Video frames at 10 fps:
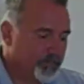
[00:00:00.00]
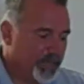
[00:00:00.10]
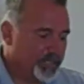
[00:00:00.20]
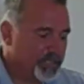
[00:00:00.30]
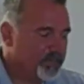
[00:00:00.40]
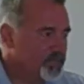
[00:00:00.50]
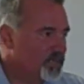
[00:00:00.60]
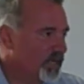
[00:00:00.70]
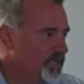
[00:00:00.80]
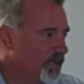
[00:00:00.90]
By the time
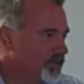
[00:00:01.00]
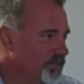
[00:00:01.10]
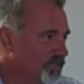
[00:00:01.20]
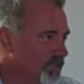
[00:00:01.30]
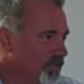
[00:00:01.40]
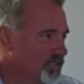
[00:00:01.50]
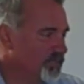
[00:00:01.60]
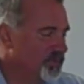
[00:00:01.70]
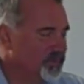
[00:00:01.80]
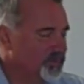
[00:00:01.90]
she got down to the
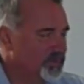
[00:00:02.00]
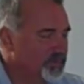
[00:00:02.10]
hospital,